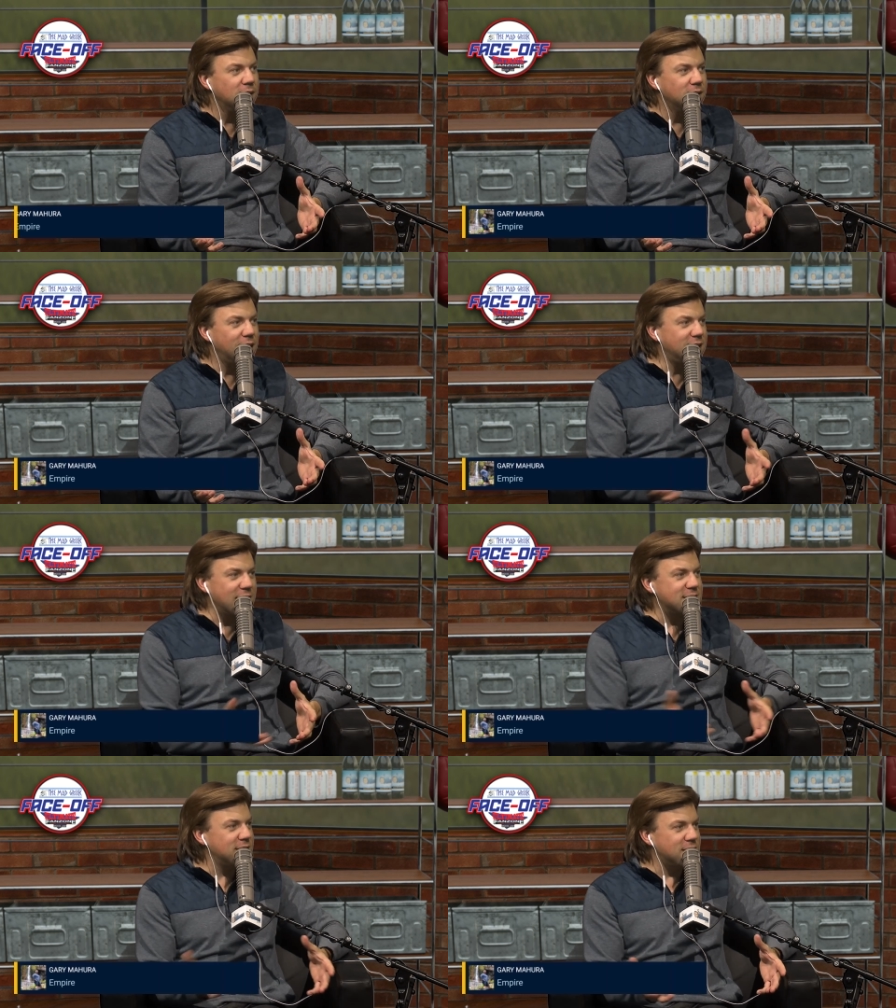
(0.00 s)
that
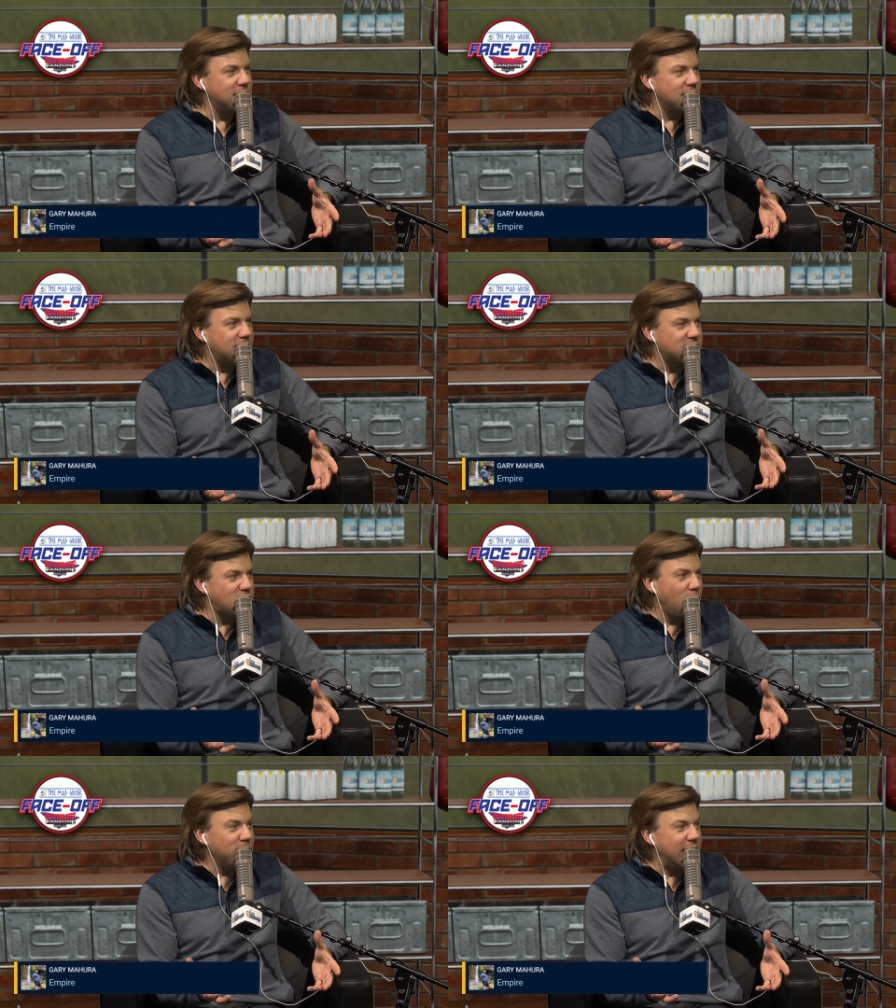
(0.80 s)
doesn't
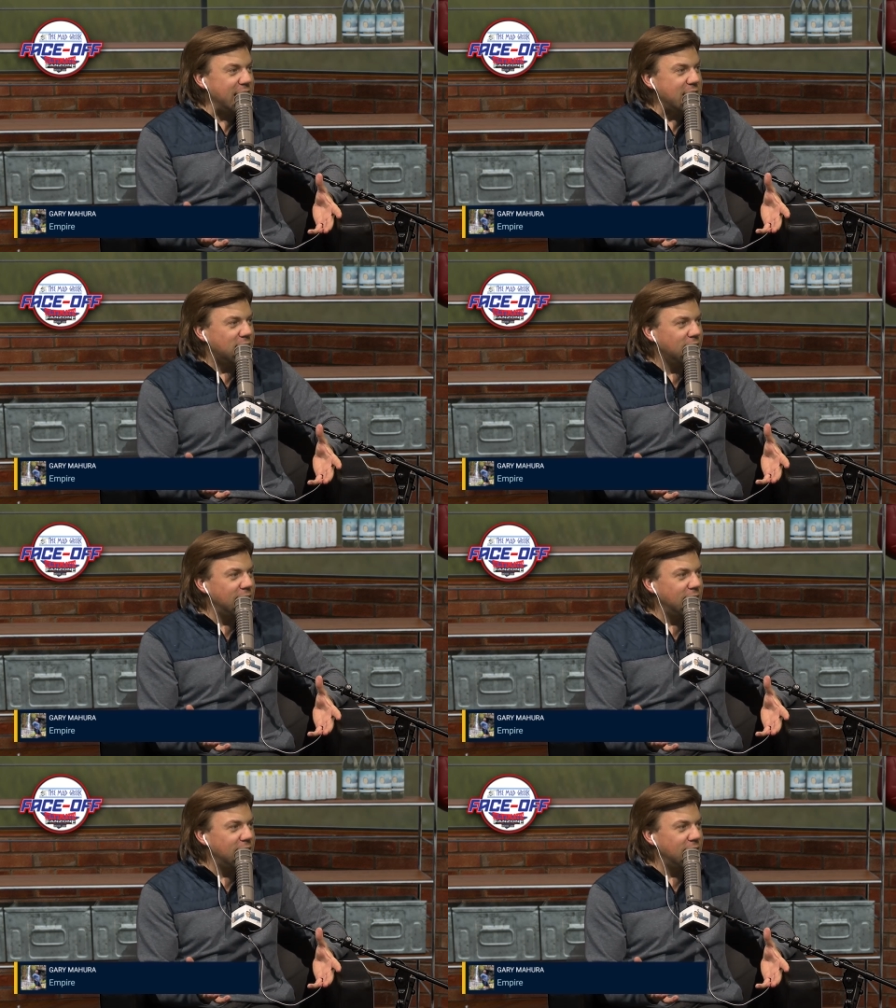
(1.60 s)
start with an E.